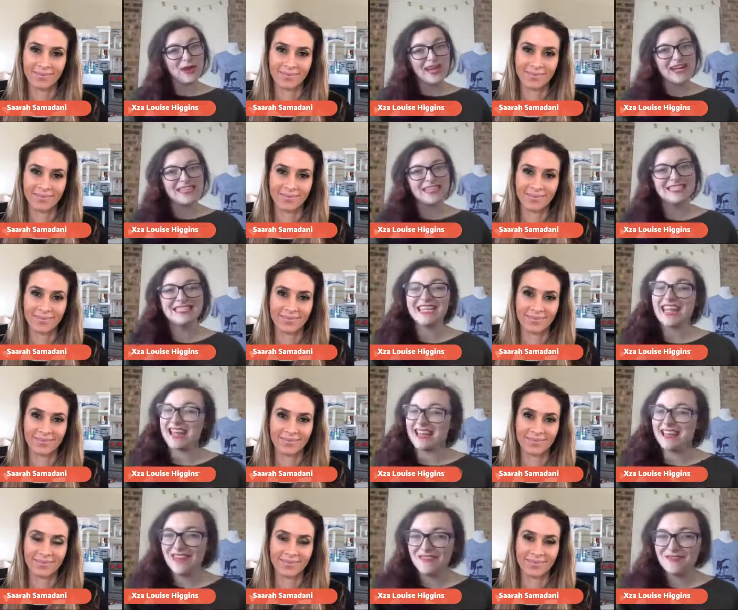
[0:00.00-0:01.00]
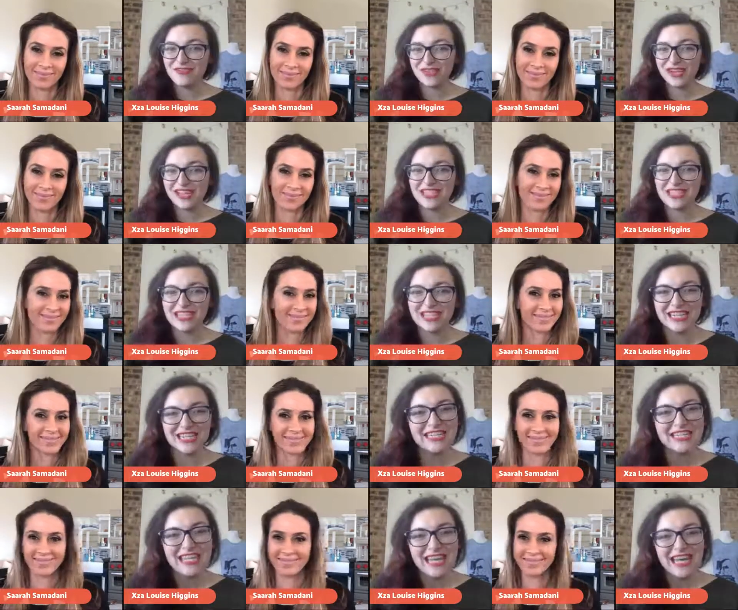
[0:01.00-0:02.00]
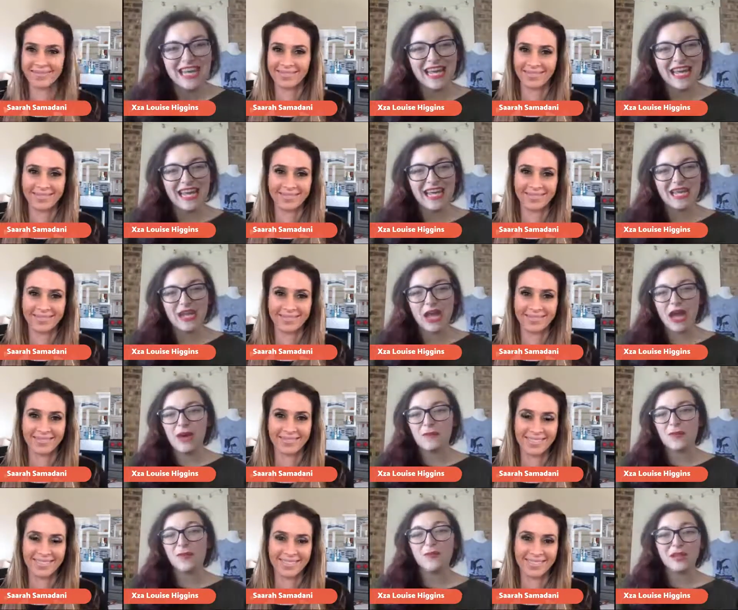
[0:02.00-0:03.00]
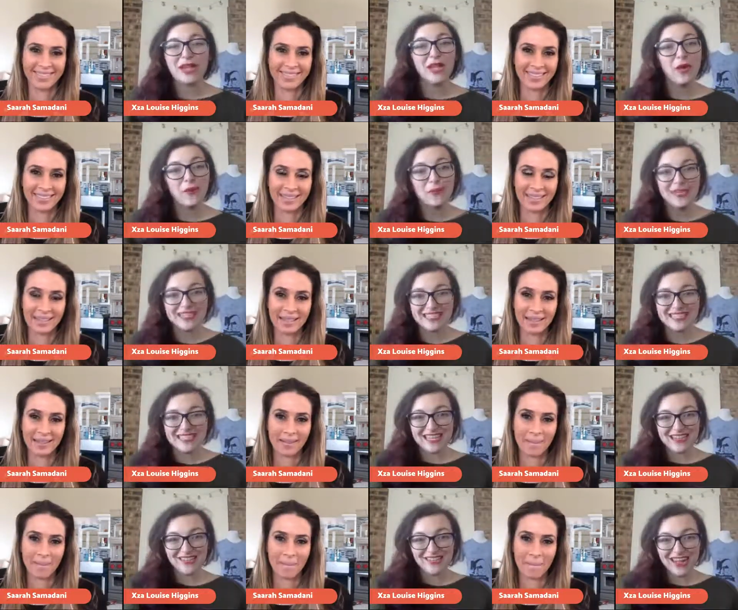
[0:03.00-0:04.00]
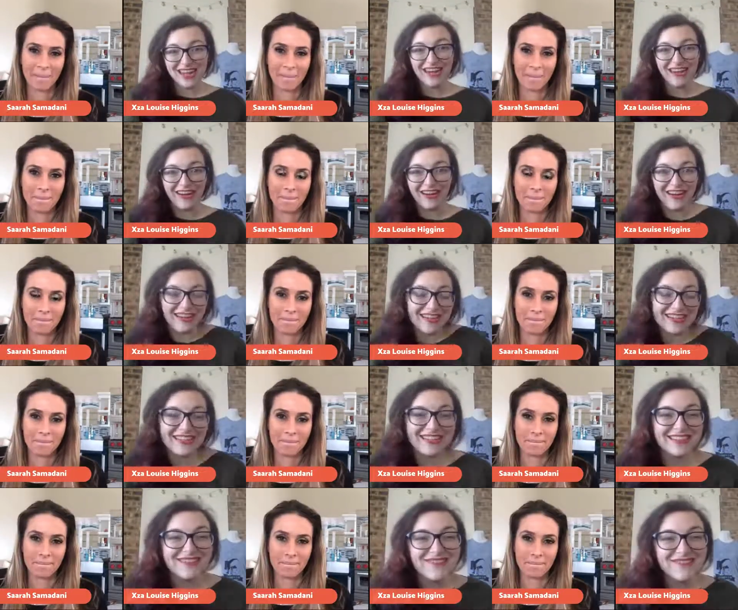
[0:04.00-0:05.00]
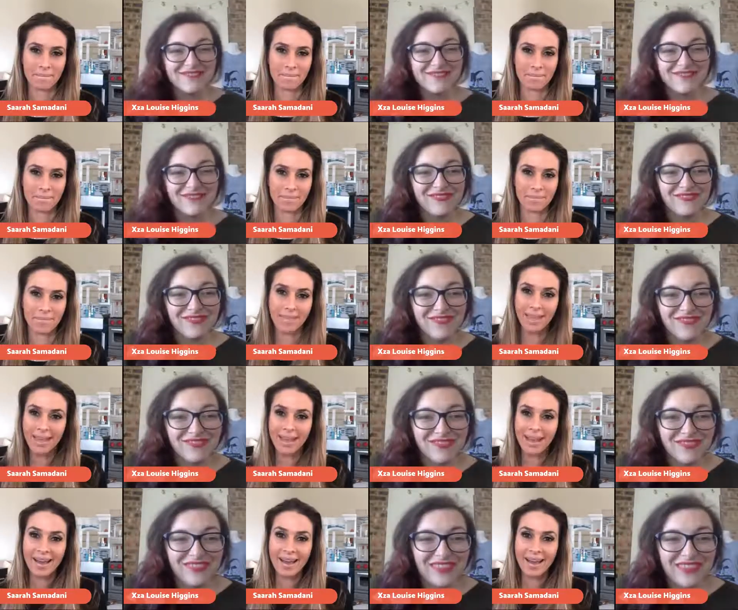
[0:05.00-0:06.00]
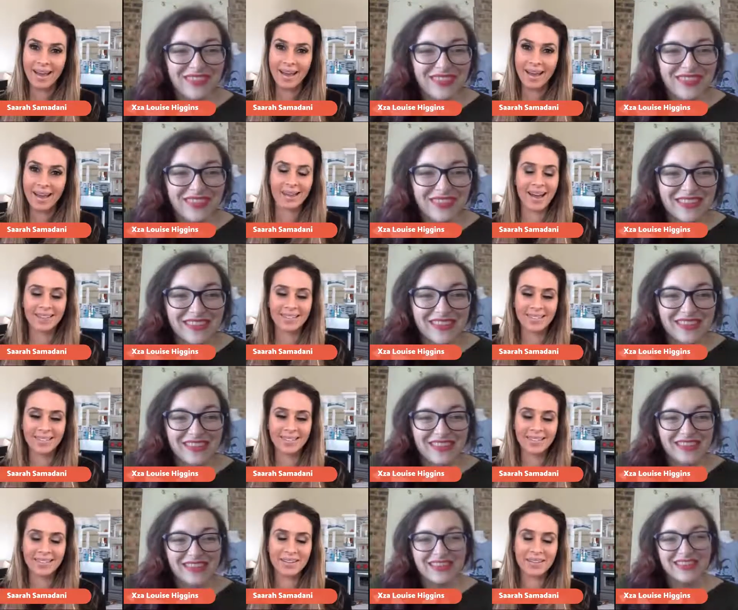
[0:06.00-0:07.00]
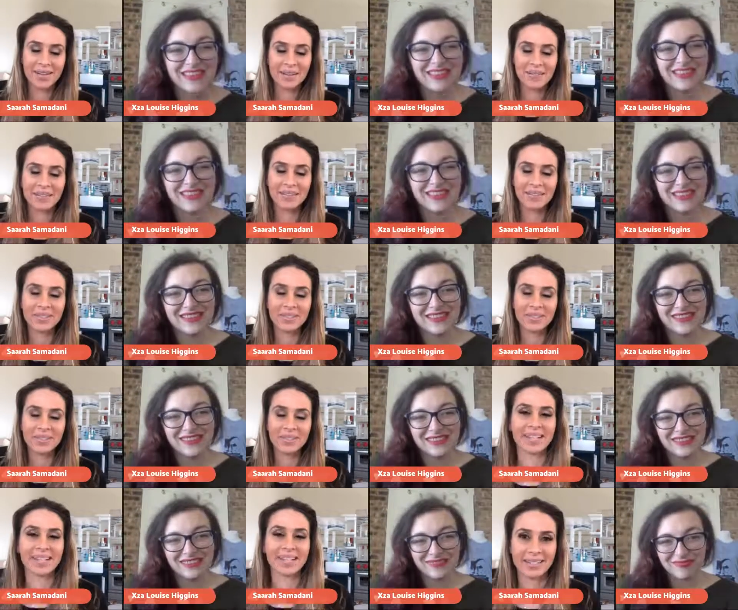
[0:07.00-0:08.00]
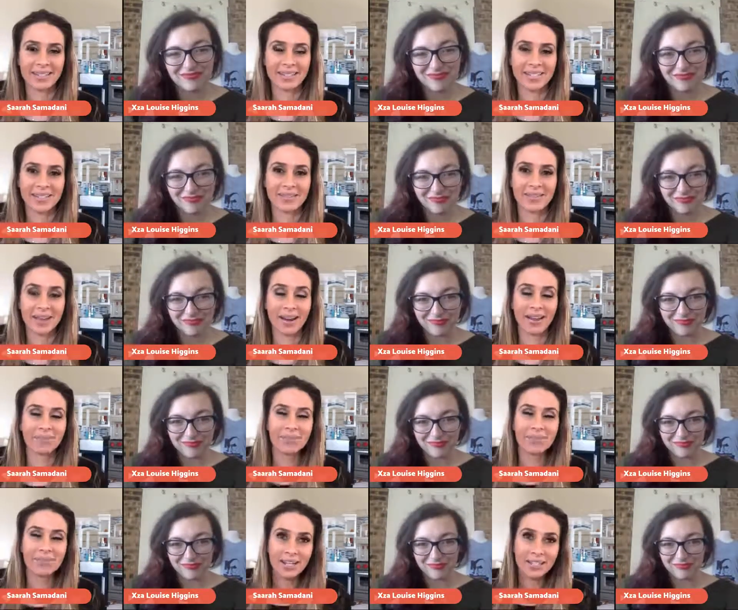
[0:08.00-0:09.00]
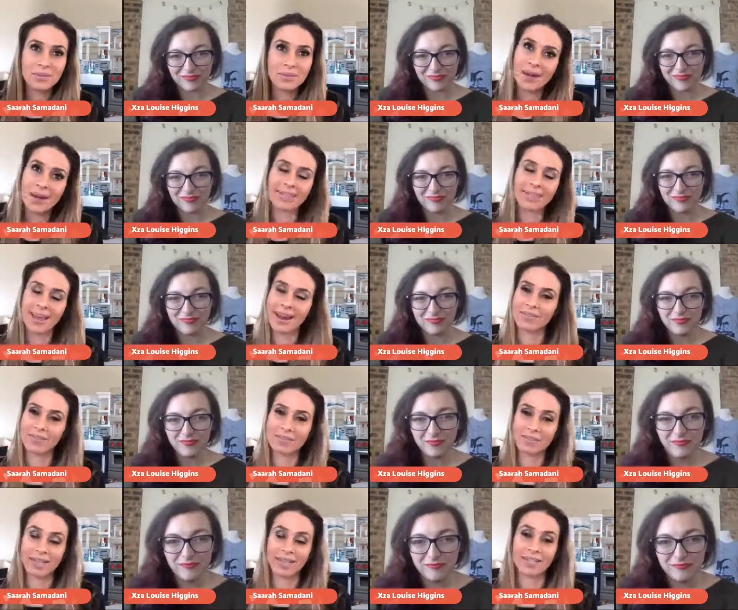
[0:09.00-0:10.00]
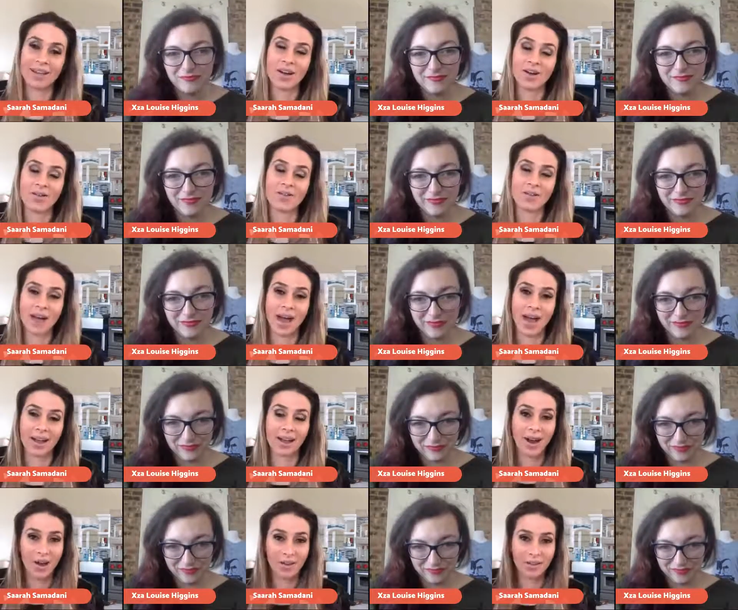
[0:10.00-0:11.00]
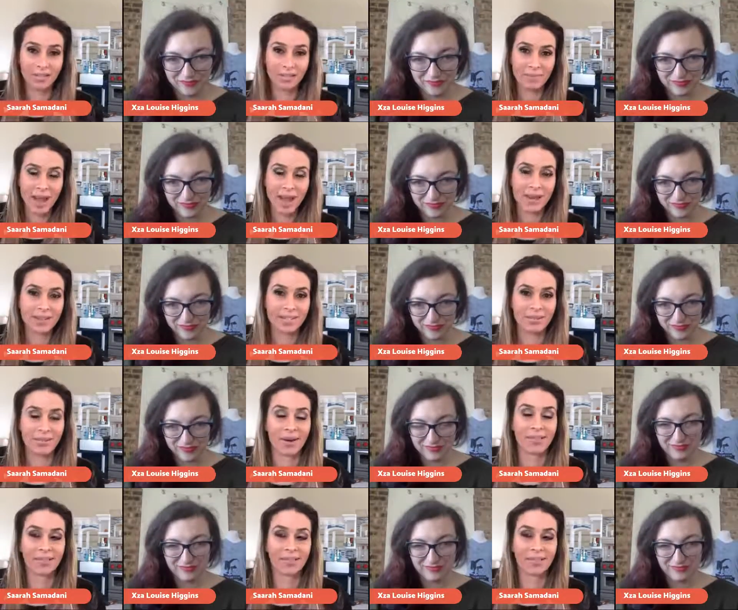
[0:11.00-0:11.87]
Speaker 1: brands and influencers. And we're really hoping to see you there.
Speaker 2: I just, you know, I'm really excited about this too. And I just want to let everybody know that Carlsbad is where